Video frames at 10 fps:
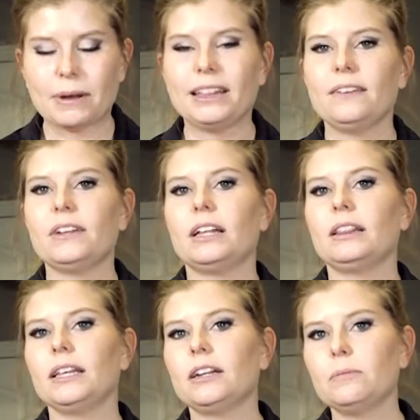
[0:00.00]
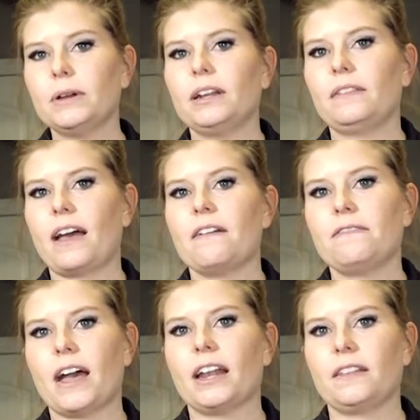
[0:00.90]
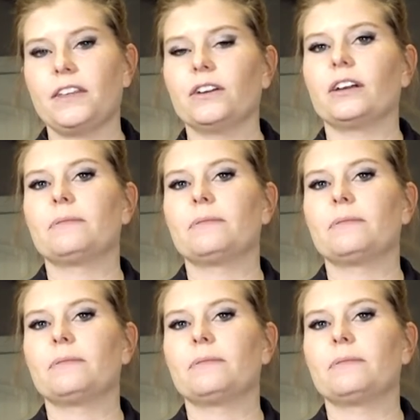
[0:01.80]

By leaving a little bit of that fat in there,